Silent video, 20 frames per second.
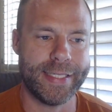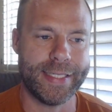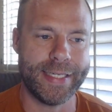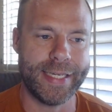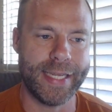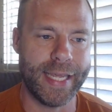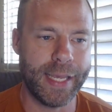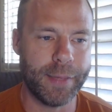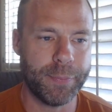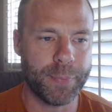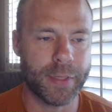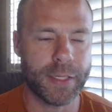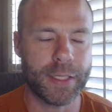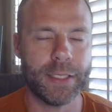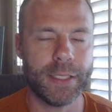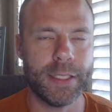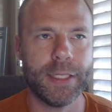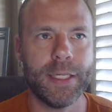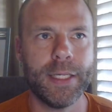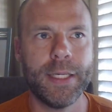
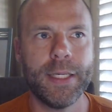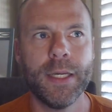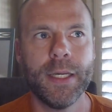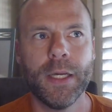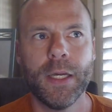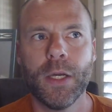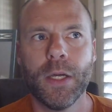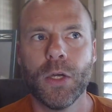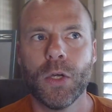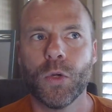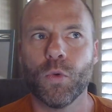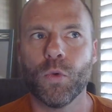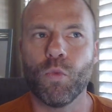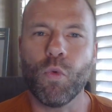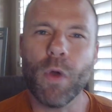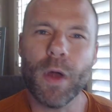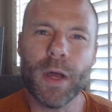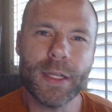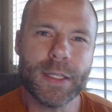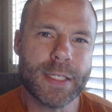typically
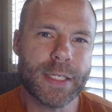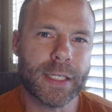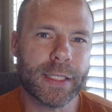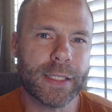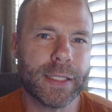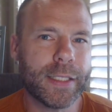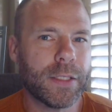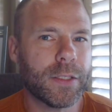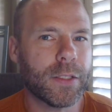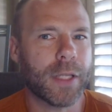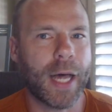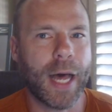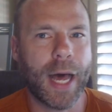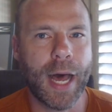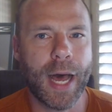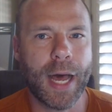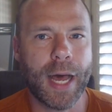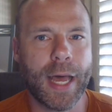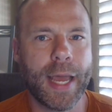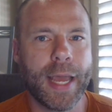runs a little
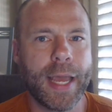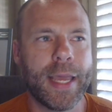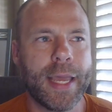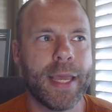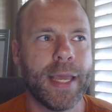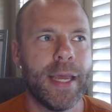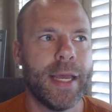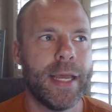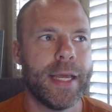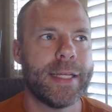high,